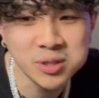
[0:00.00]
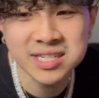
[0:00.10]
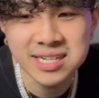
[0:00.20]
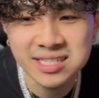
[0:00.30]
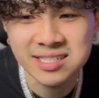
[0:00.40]

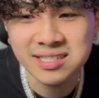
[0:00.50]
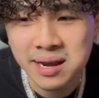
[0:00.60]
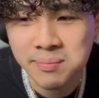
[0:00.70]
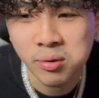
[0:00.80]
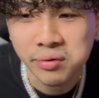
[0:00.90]
cheese
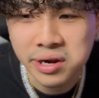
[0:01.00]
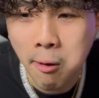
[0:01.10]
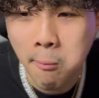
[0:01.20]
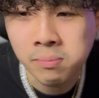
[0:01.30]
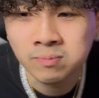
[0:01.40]
steak
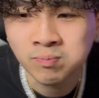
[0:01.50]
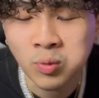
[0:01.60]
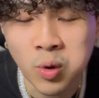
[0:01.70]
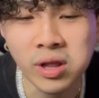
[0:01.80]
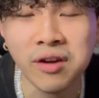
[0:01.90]
burrito
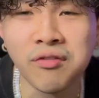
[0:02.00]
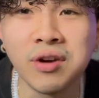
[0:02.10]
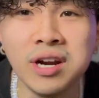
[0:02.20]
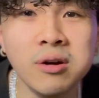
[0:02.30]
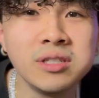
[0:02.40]
with like
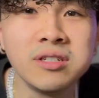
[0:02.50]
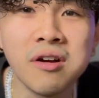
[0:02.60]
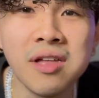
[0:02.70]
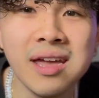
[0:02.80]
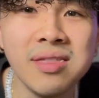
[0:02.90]
Fritos and all that in